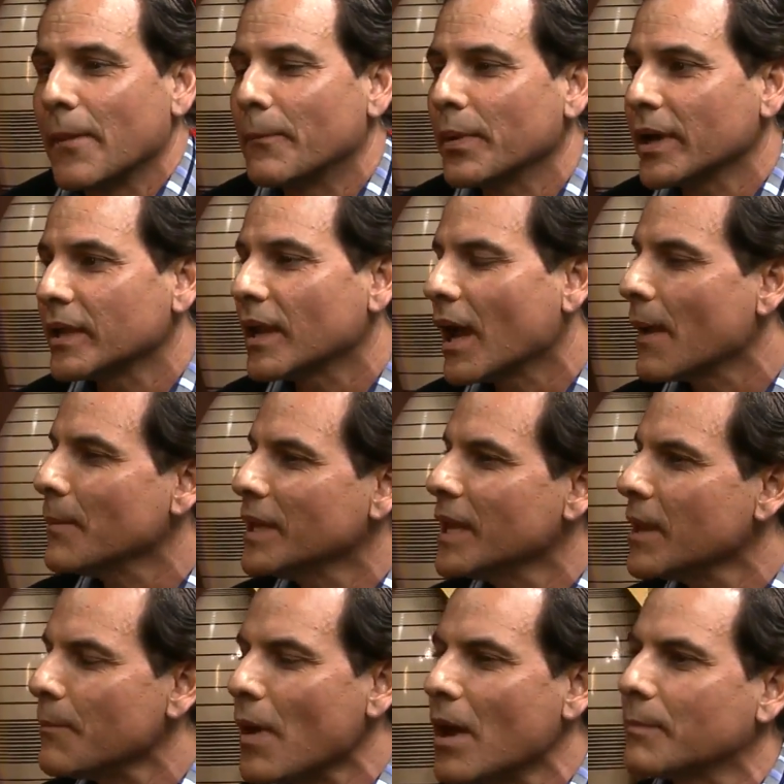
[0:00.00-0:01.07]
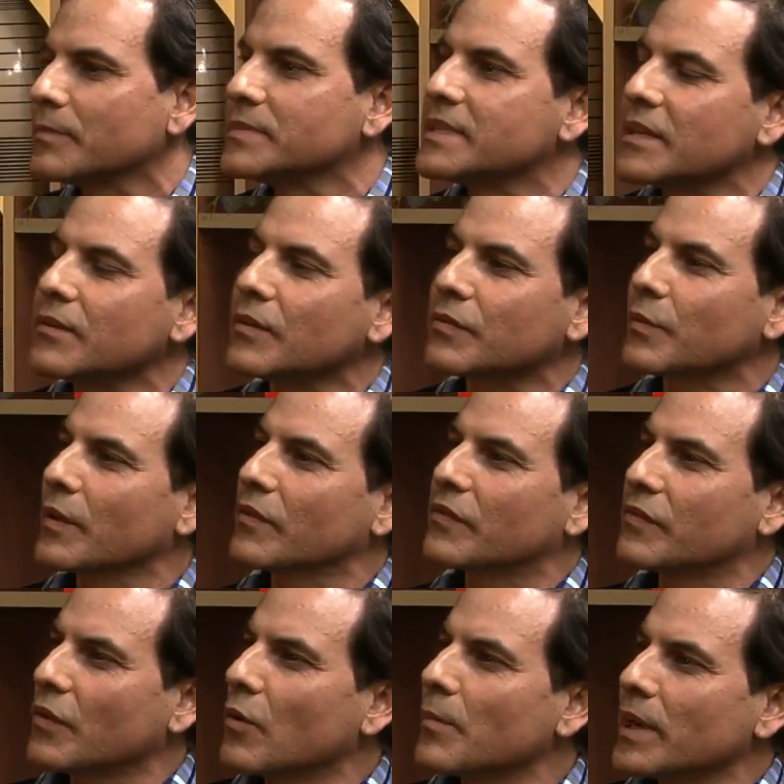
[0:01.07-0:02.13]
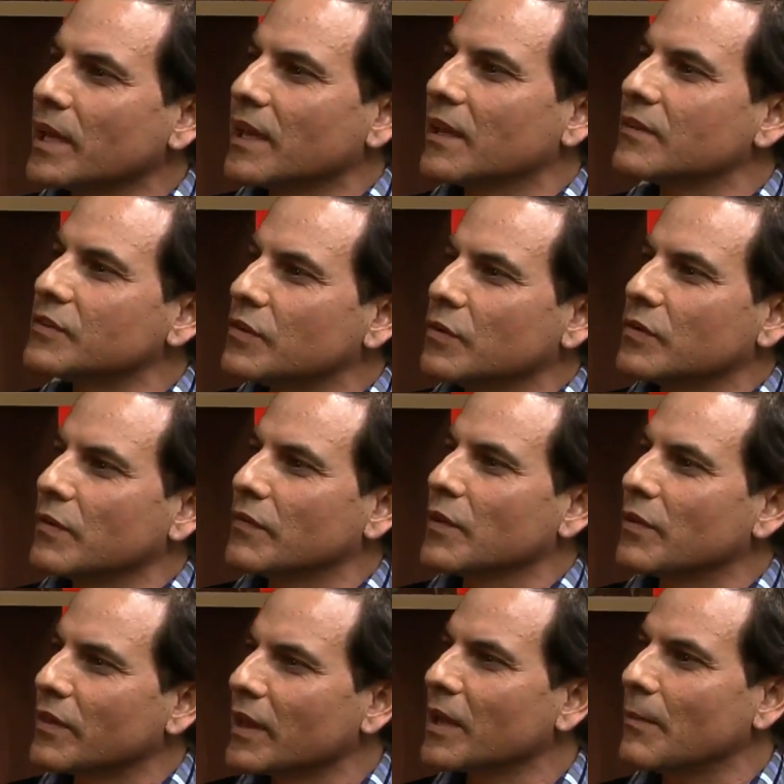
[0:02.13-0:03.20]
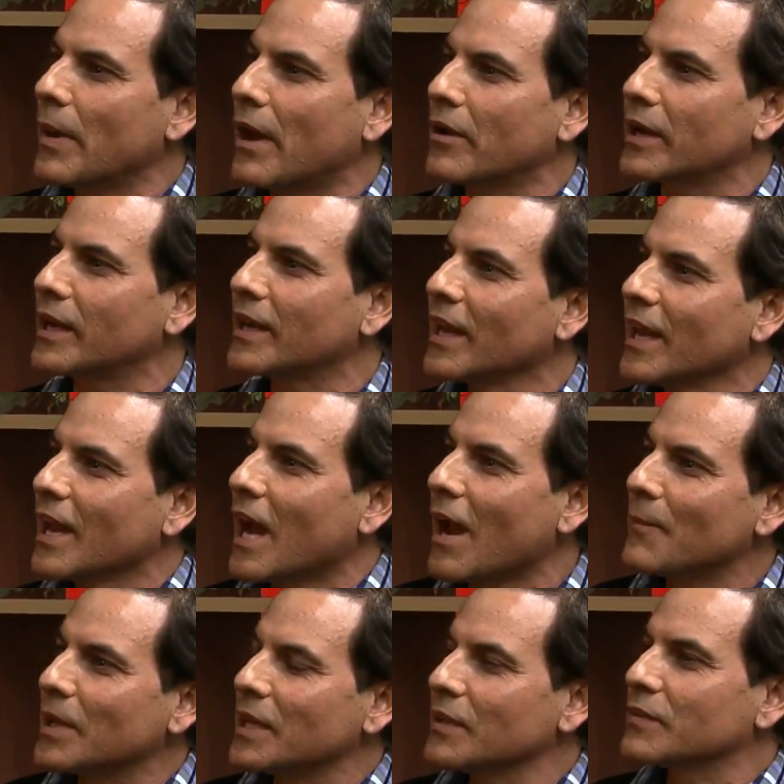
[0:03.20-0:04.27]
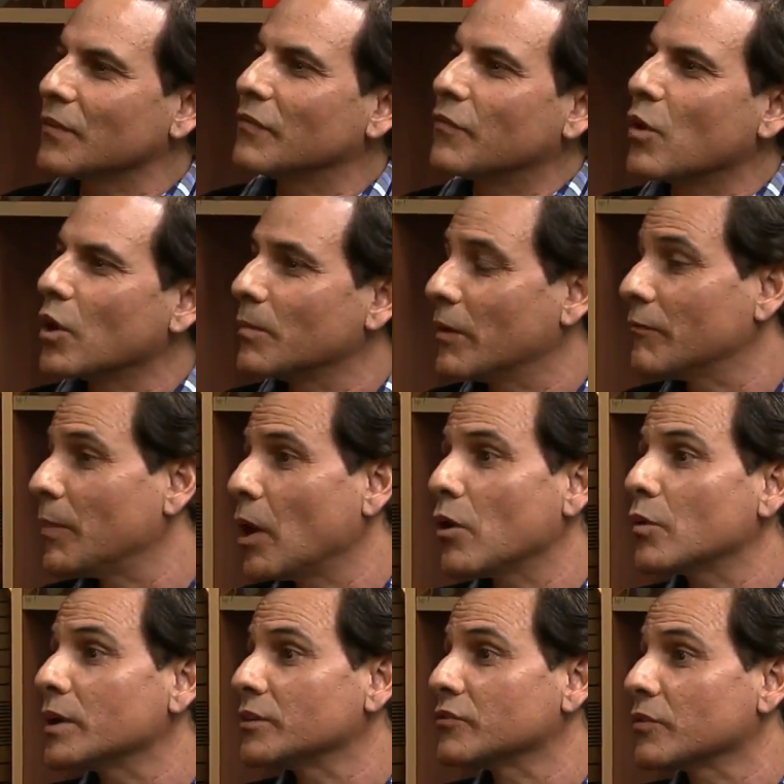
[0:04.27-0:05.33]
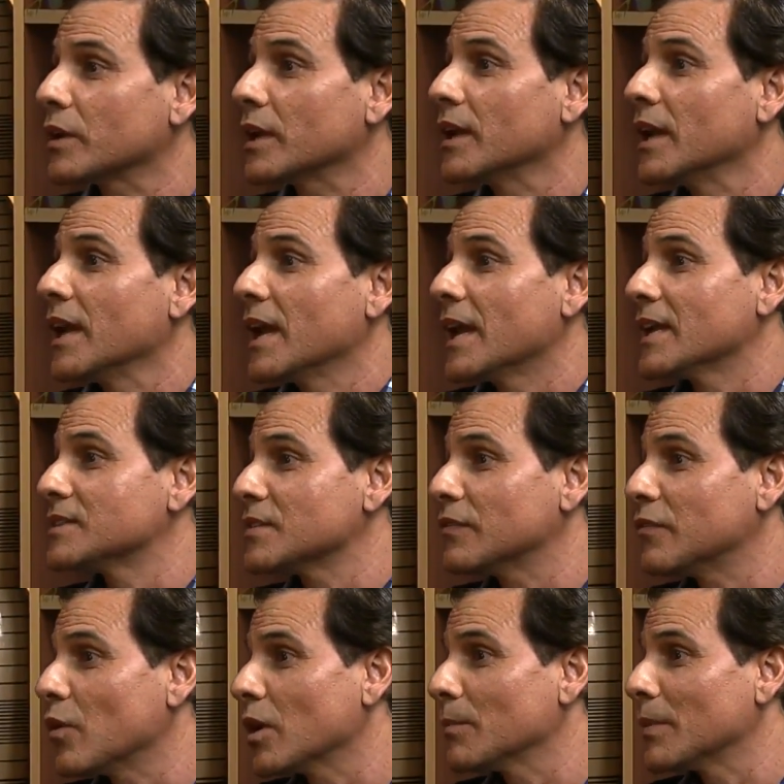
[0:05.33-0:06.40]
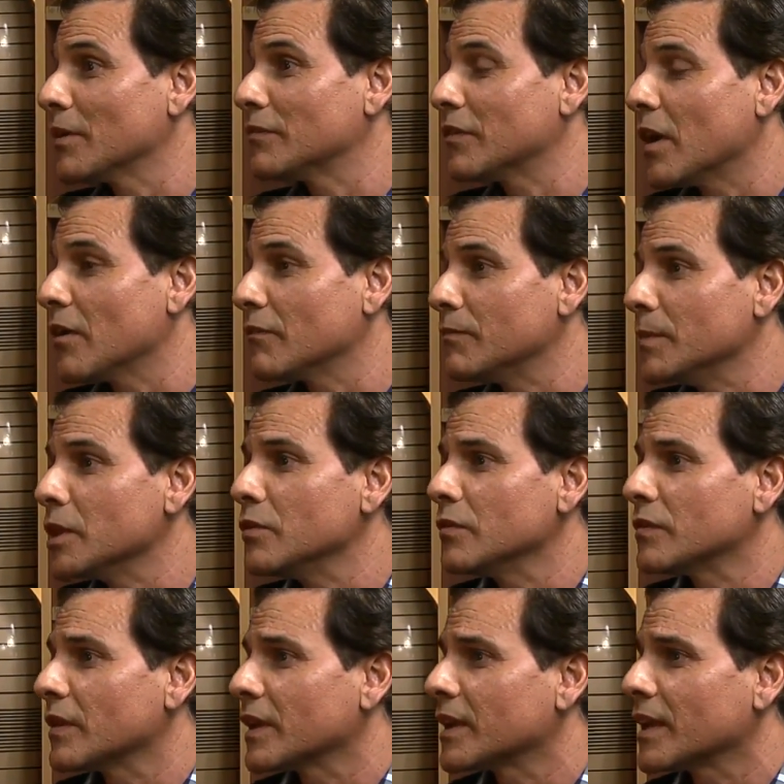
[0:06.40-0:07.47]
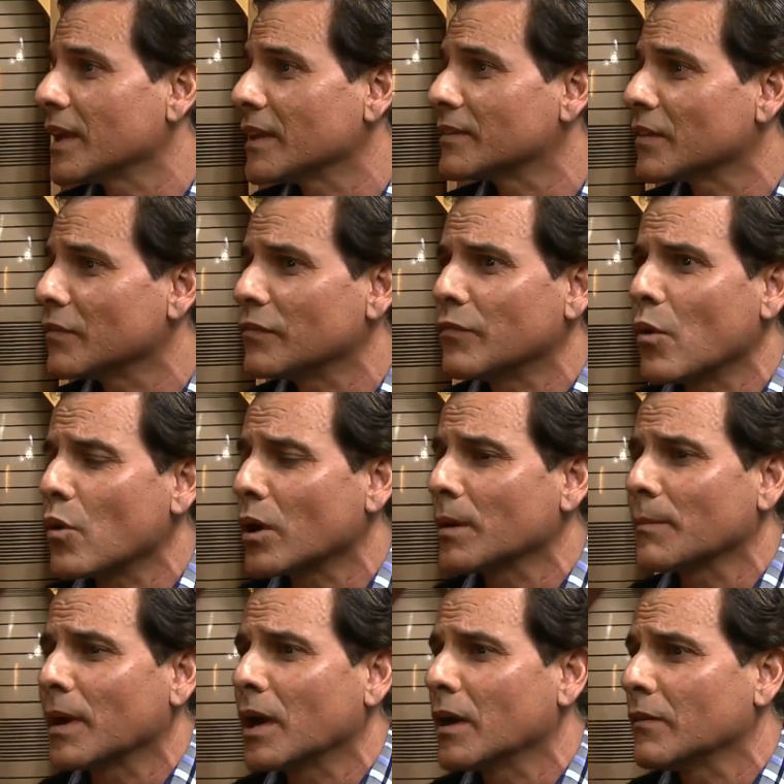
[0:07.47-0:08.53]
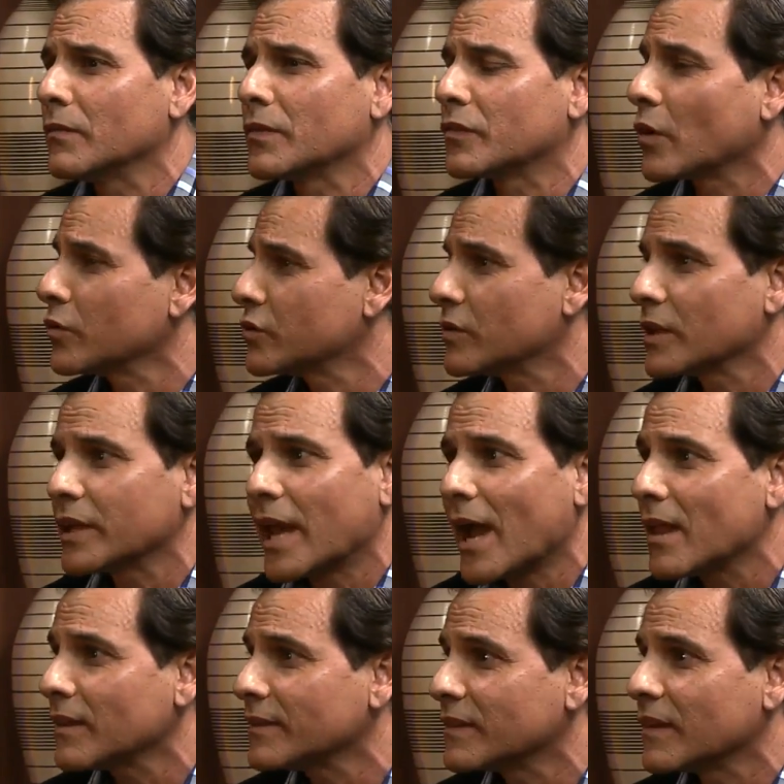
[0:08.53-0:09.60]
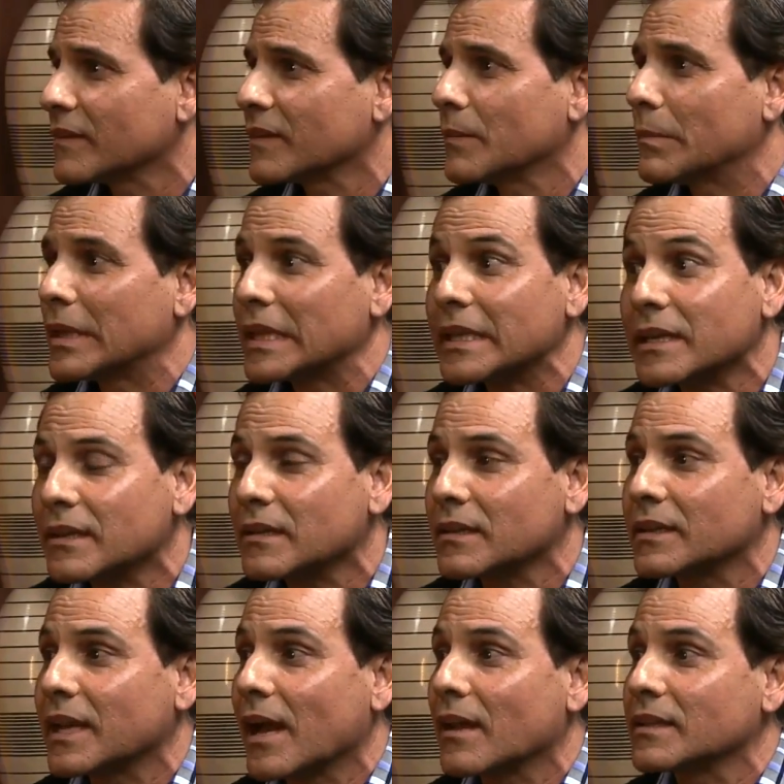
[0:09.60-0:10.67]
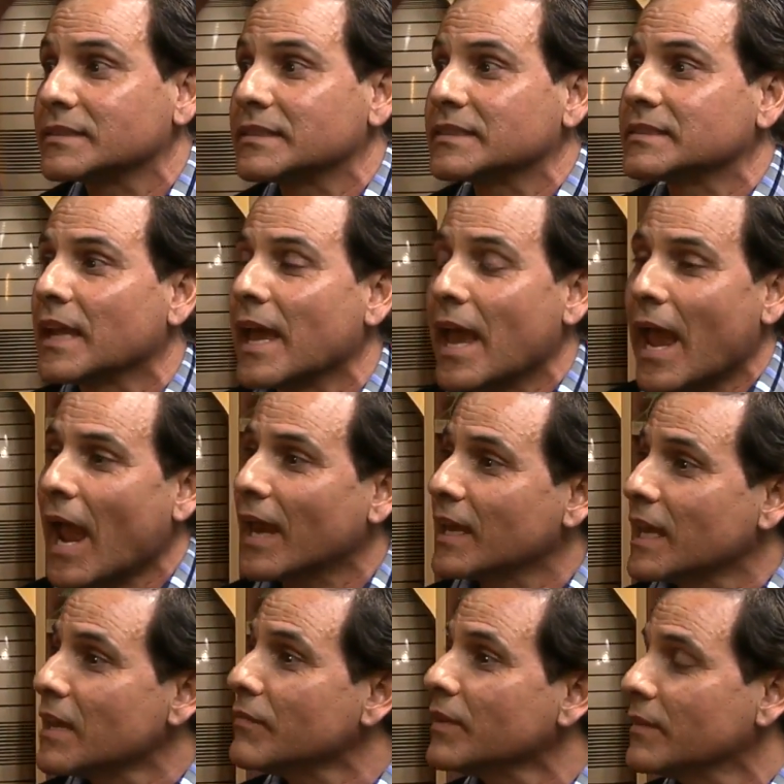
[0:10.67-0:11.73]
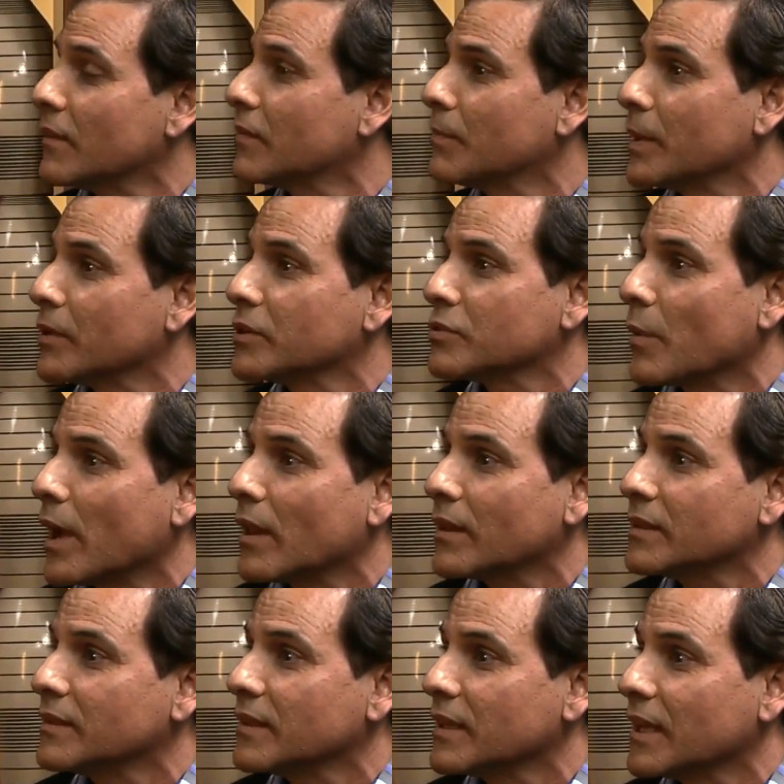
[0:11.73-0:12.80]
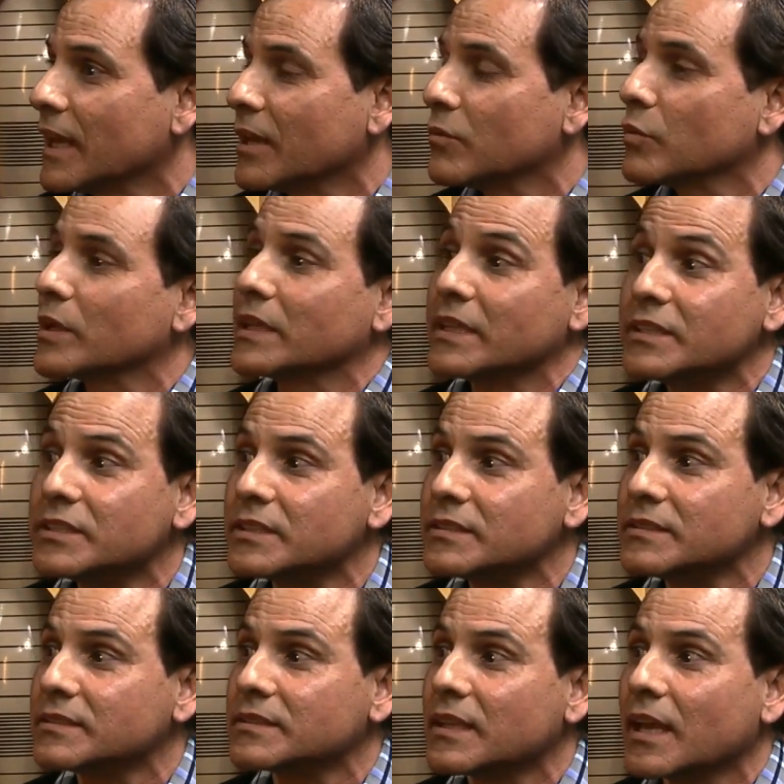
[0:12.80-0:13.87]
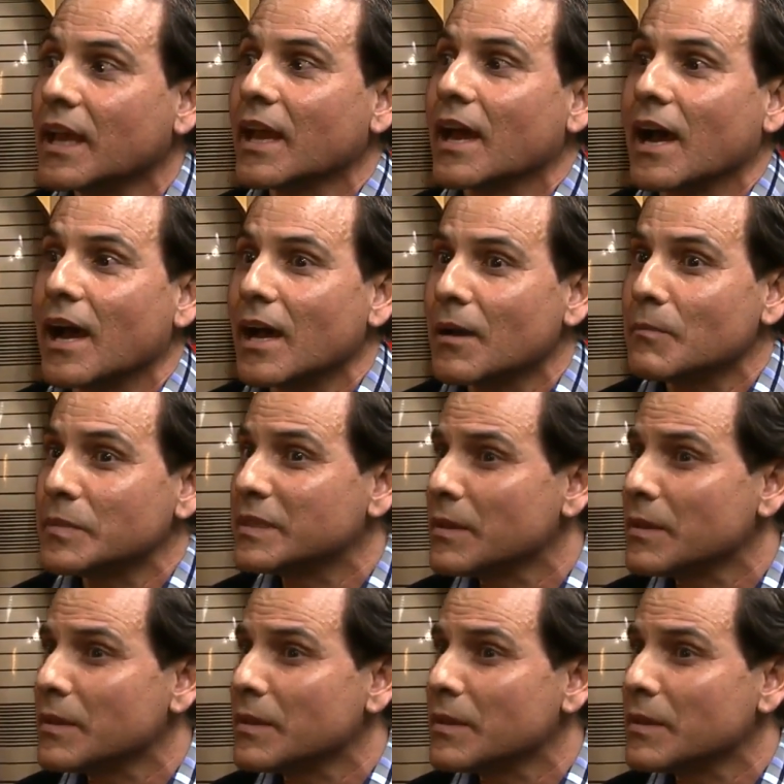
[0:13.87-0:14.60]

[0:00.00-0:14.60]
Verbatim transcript: But I mean, hip hop deals with so many issues. If you think about it, I mean, it's a form of poetry, it's a form of, of music, it's a form of social analysis and political analysis, and even the spirituality and religious um,